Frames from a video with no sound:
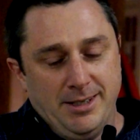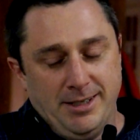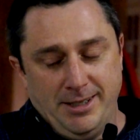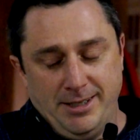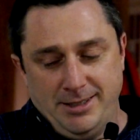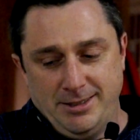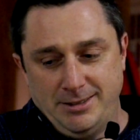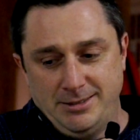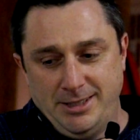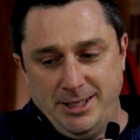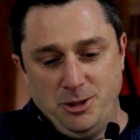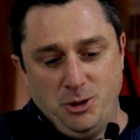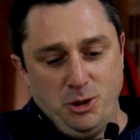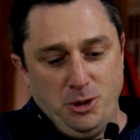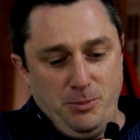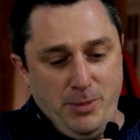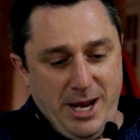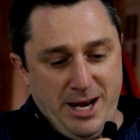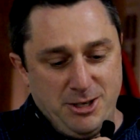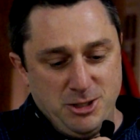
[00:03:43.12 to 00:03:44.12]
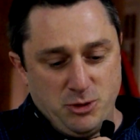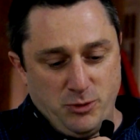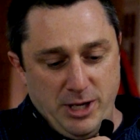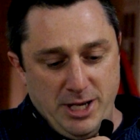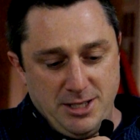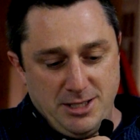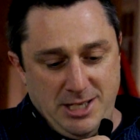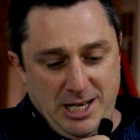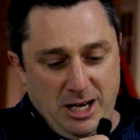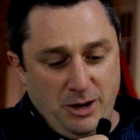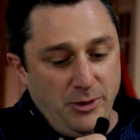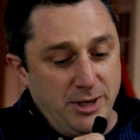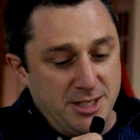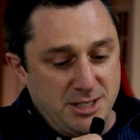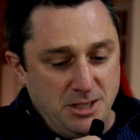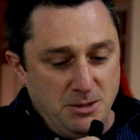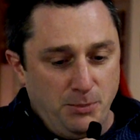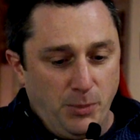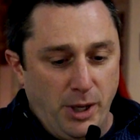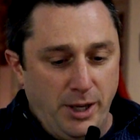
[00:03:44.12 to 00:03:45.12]
Uh, I know the mayor's race here
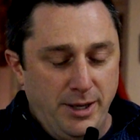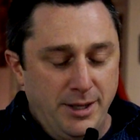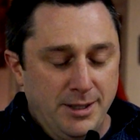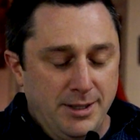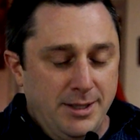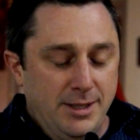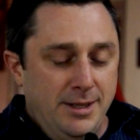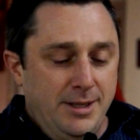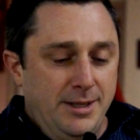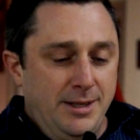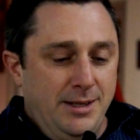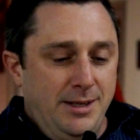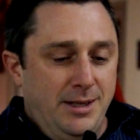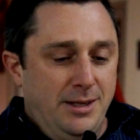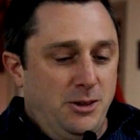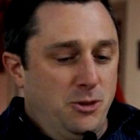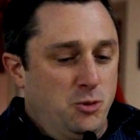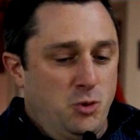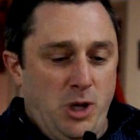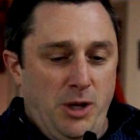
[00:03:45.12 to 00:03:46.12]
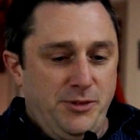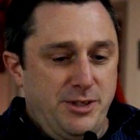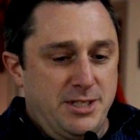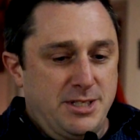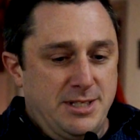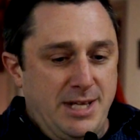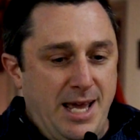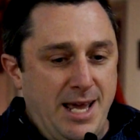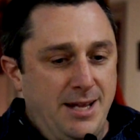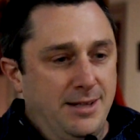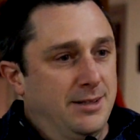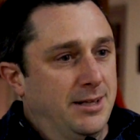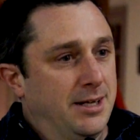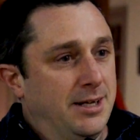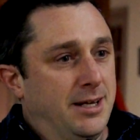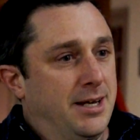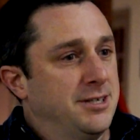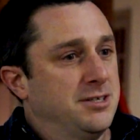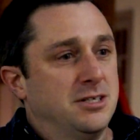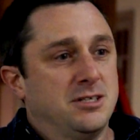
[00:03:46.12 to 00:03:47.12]
isn't, but throughout the state
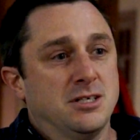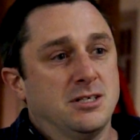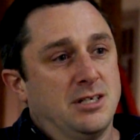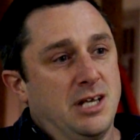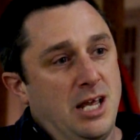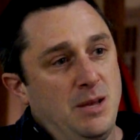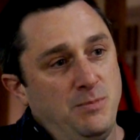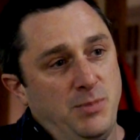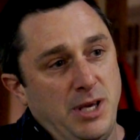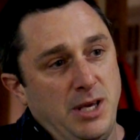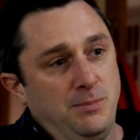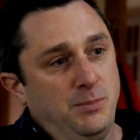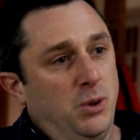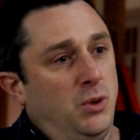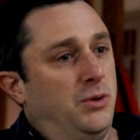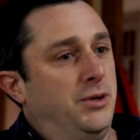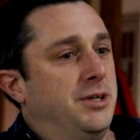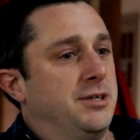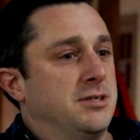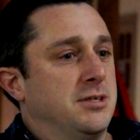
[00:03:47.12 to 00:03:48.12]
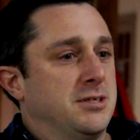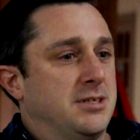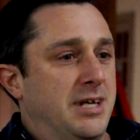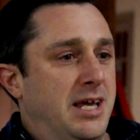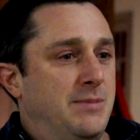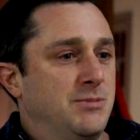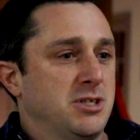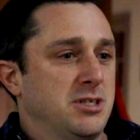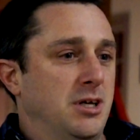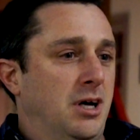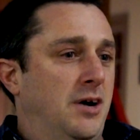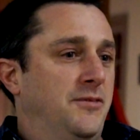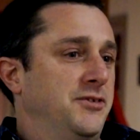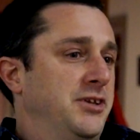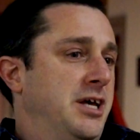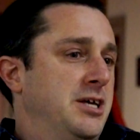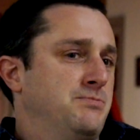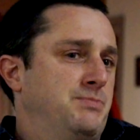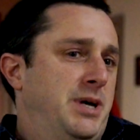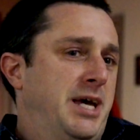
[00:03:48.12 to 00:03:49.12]
it is. It's the same people and it's the same stuff,
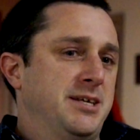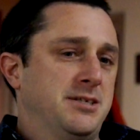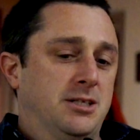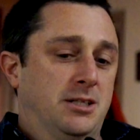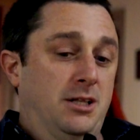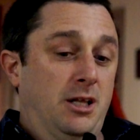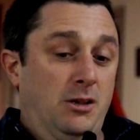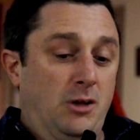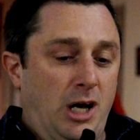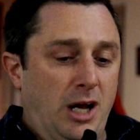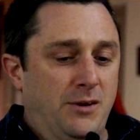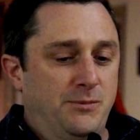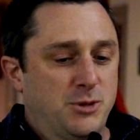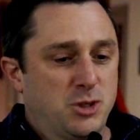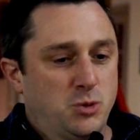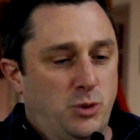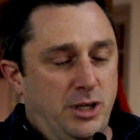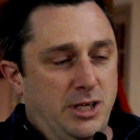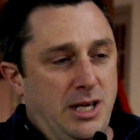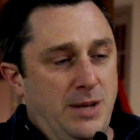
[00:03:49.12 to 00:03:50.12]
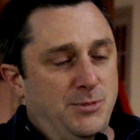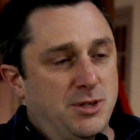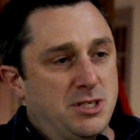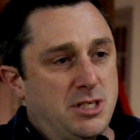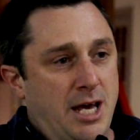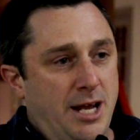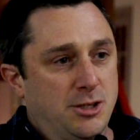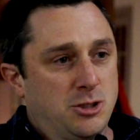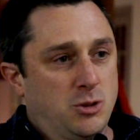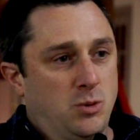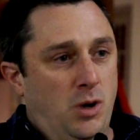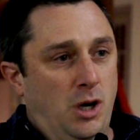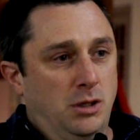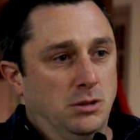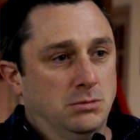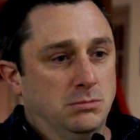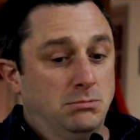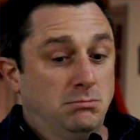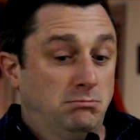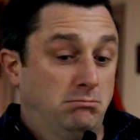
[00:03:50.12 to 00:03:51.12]
and they basically a lot of them just want to keep the status quo.